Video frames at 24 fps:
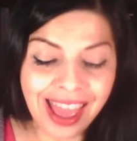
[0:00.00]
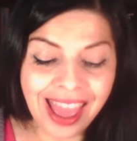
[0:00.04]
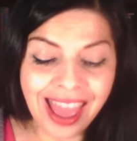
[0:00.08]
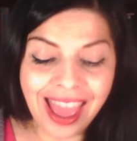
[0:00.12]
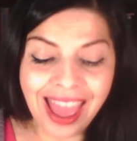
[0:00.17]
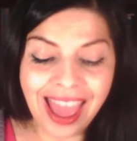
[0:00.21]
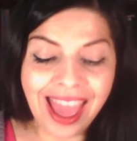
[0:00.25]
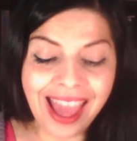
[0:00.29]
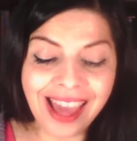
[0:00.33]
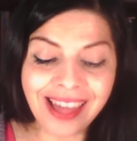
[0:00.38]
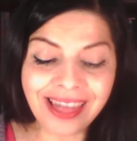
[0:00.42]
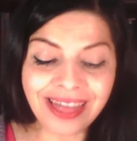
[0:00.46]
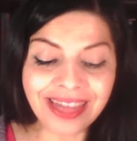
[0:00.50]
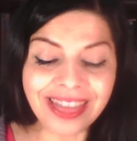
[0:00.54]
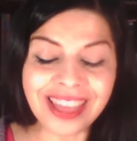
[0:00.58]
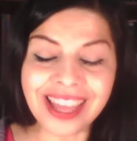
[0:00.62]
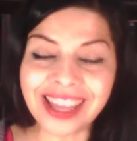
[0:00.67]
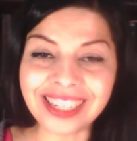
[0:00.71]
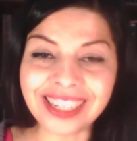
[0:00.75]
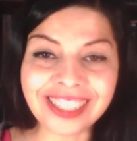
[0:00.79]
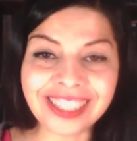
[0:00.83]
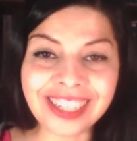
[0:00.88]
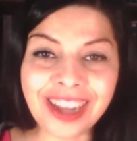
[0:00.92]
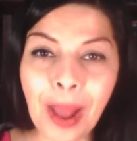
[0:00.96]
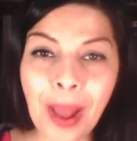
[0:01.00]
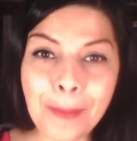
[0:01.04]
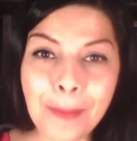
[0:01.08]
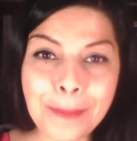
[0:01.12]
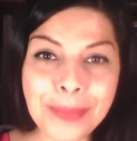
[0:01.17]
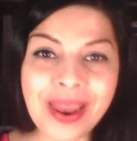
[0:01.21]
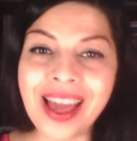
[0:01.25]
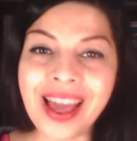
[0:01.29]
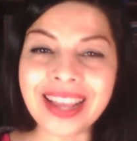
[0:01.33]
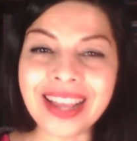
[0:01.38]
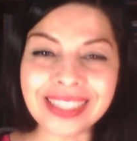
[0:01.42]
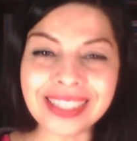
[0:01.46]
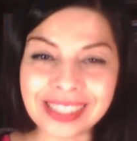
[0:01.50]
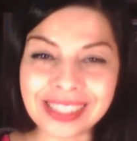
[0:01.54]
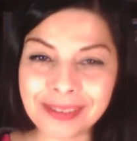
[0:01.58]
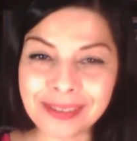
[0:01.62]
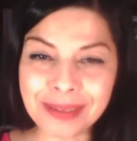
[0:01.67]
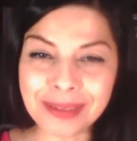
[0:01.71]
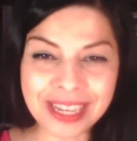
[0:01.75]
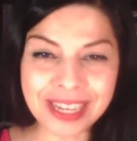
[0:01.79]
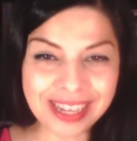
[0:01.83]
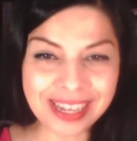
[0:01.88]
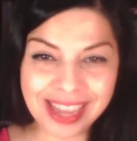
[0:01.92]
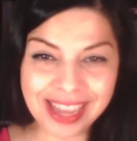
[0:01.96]
And that applies to
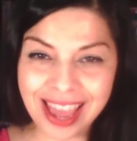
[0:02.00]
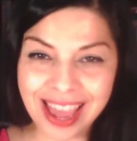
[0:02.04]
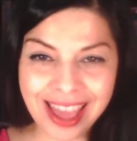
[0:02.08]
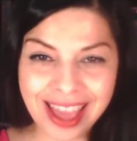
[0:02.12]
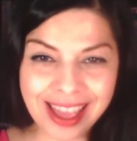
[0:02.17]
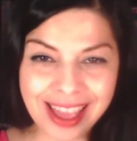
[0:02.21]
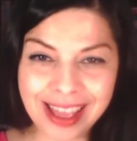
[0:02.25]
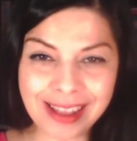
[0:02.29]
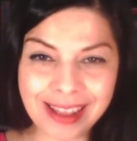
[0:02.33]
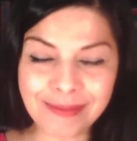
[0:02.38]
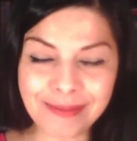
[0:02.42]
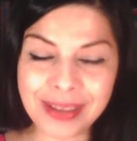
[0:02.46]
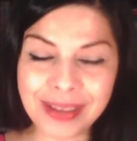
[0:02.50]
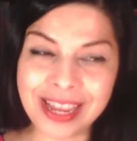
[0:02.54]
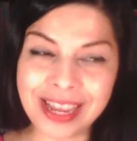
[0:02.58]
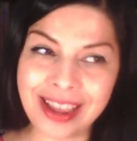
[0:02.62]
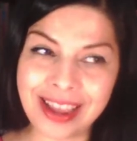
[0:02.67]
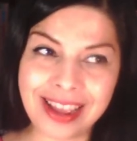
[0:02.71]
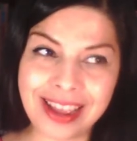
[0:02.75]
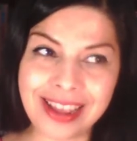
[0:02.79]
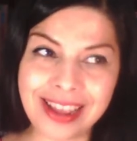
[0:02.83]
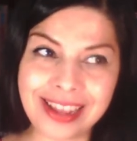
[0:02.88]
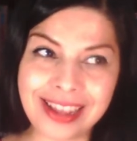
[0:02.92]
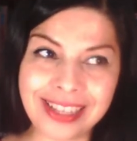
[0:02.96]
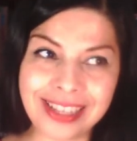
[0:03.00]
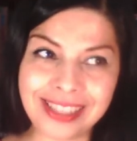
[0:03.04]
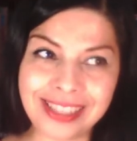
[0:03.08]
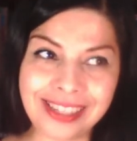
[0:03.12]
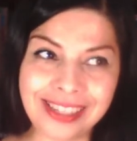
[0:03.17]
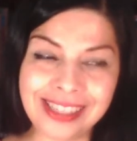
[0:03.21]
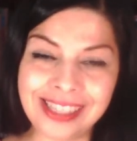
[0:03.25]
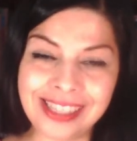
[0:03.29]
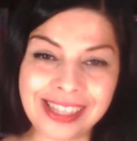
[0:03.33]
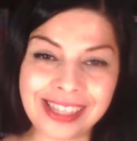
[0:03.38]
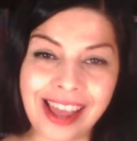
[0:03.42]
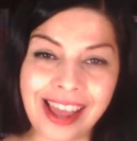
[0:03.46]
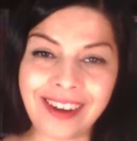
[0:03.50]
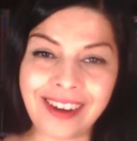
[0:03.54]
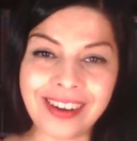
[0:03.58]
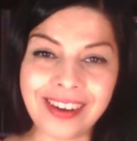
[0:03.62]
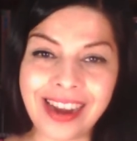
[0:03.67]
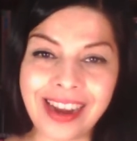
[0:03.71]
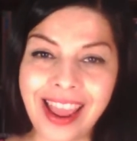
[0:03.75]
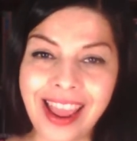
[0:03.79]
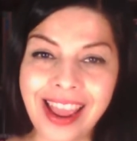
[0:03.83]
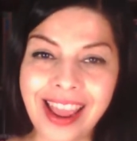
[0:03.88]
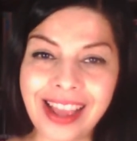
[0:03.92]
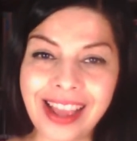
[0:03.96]
me again, because on
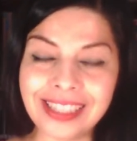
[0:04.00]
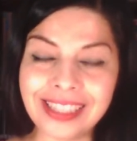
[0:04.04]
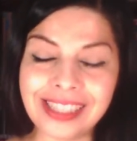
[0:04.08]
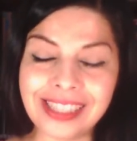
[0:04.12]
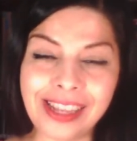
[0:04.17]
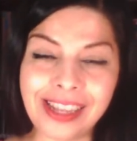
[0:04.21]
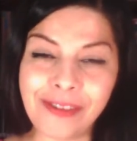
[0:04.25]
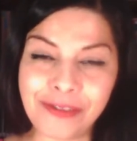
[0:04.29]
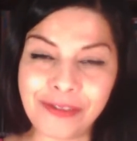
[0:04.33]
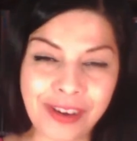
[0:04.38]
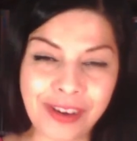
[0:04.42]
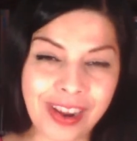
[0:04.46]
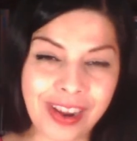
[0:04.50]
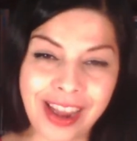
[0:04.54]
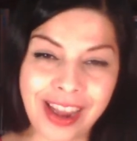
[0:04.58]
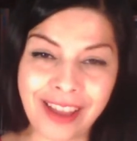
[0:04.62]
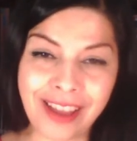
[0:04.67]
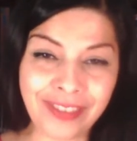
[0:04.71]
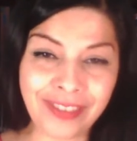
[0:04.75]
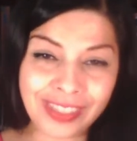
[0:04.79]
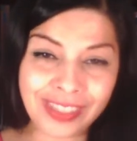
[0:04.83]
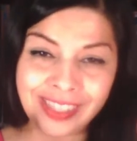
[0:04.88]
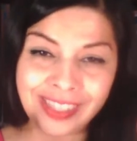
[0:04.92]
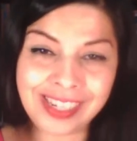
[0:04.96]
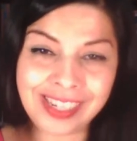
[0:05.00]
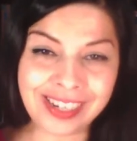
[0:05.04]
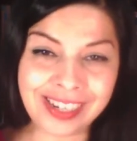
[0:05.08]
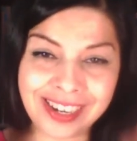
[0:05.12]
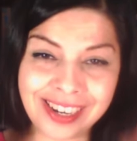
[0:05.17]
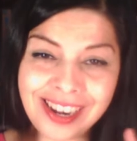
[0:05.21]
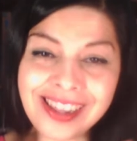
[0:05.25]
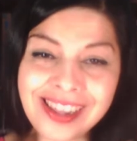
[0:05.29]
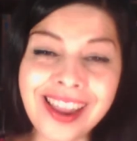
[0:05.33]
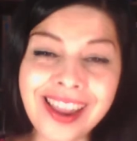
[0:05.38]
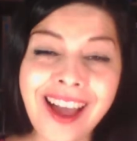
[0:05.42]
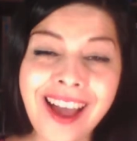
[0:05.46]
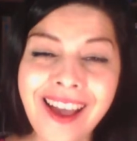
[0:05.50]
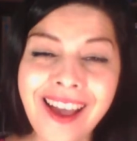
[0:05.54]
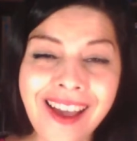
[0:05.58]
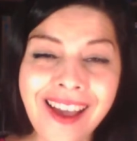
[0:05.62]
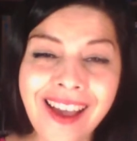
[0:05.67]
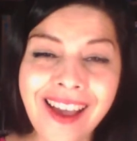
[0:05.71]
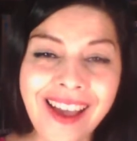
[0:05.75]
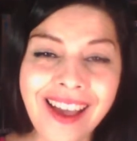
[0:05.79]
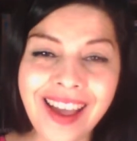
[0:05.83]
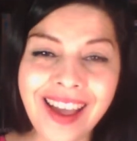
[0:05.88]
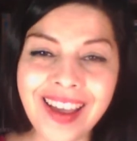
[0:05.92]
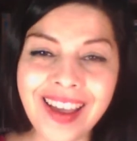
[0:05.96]
Saturday I see a friend I haven't seen in a
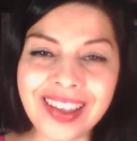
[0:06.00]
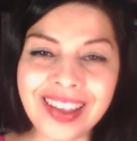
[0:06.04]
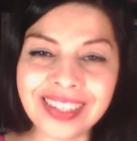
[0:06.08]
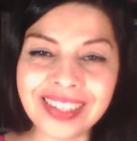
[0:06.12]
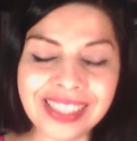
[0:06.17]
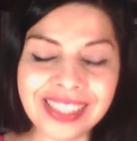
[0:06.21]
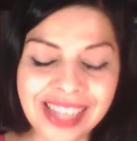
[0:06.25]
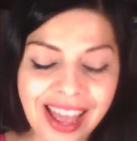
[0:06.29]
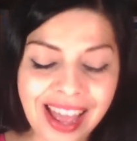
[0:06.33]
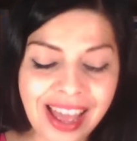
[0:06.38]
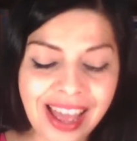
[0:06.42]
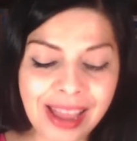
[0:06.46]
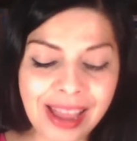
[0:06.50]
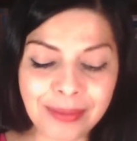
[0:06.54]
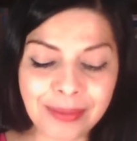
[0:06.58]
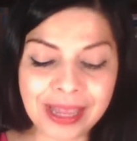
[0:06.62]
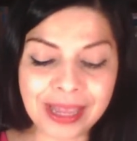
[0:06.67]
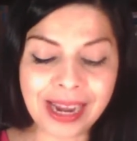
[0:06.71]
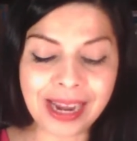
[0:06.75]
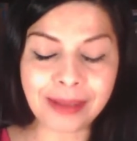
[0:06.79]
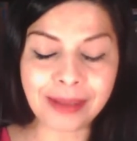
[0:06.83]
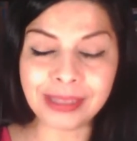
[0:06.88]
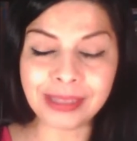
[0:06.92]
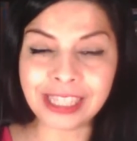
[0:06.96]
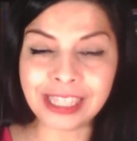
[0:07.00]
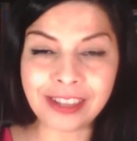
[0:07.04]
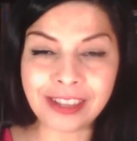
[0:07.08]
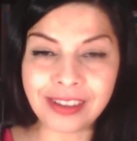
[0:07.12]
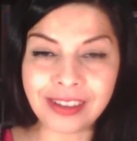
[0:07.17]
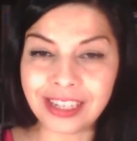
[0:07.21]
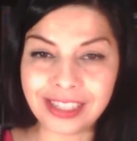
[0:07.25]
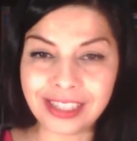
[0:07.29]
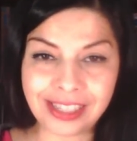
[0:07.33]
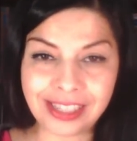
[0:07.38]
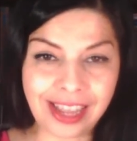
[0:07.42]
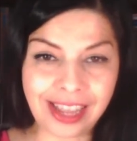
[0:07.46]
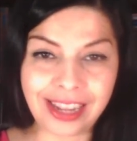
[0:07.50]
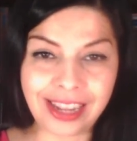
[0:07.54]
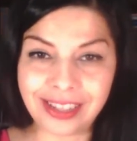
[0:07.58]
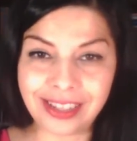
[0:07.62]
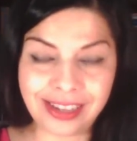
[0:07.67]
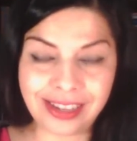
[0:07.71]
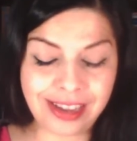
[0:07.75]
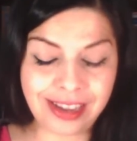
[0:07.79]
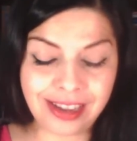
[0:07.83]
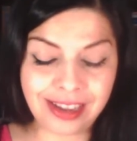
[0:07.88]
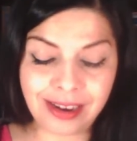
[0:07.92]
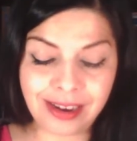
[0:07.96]
long time. And I'm so
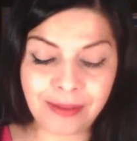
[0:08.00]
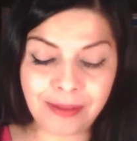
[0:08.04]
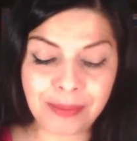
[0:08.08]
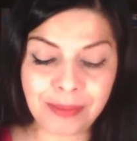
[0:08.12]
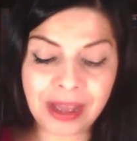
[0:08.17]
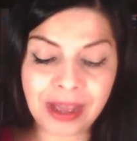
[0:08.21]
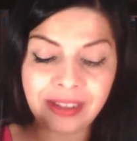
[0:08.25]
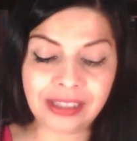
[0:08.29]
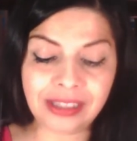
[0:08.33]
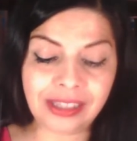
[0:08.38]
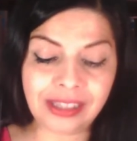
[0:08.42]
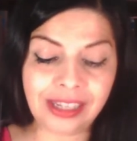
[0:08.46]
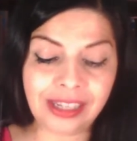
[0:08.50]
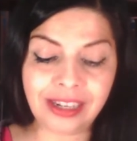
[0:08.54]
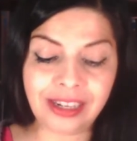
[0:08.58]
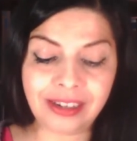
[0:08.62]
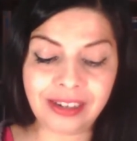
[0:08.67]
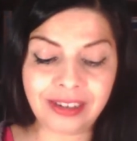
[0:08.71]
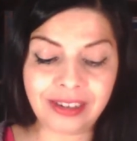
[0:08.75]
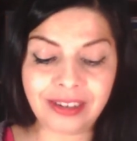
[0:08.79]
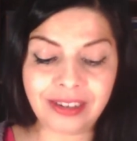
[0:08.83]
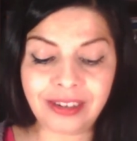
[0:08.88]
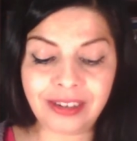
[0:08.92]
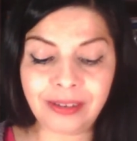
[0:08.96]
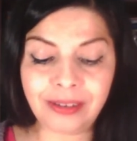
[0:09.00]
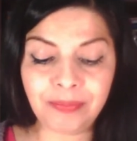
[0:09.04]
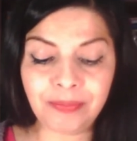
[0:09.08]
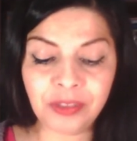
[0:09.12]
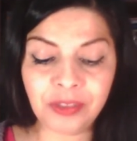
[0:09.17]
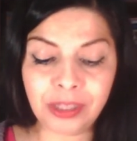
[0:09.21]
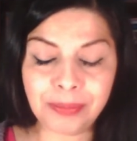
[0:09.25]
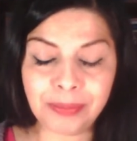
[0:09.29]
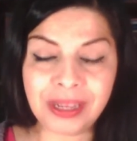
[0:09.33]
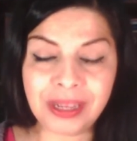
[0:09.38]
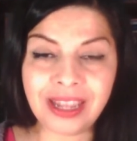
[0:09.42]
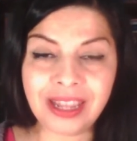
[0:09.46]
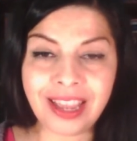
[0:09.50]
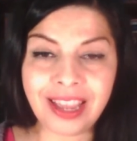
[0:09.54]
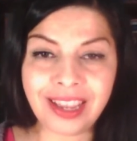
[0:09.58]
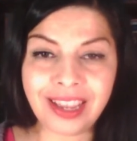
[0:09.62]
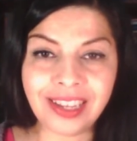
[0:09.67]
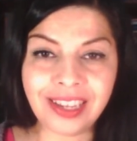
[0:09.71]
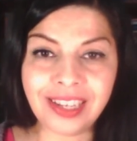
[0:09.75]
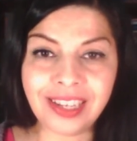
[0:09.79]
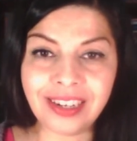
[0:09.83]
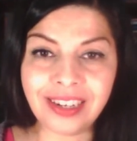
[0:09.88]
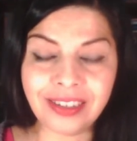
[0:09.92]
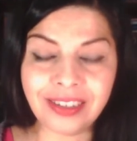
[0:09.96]
excited about seeing her. It's been like
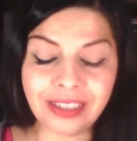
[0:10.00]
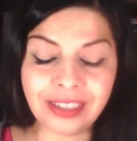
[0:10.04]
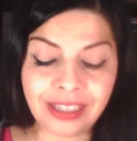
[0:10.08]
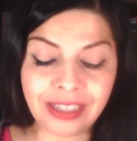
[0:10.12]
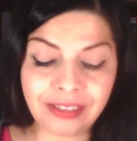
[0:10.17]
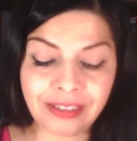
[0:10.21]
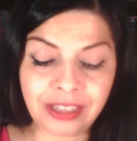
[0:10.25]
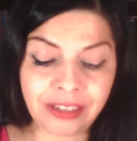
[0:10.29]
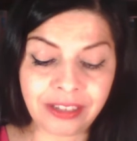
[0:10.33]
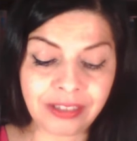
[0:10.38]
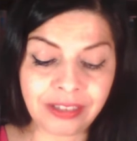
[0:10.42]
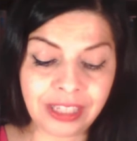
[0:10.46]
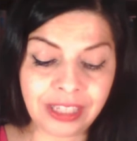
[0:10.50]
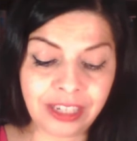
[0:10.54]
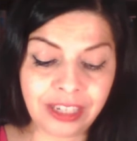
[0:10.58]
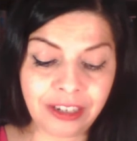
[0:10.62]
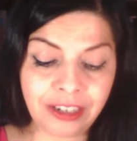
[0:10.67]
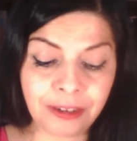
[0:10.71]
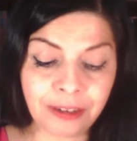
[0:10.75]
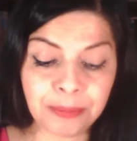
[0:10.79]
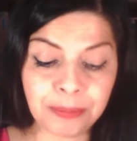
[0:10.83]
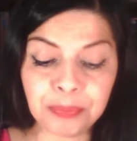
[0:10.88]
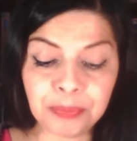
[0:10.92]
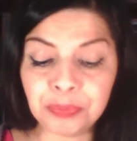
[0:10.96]
a year since I've seen her.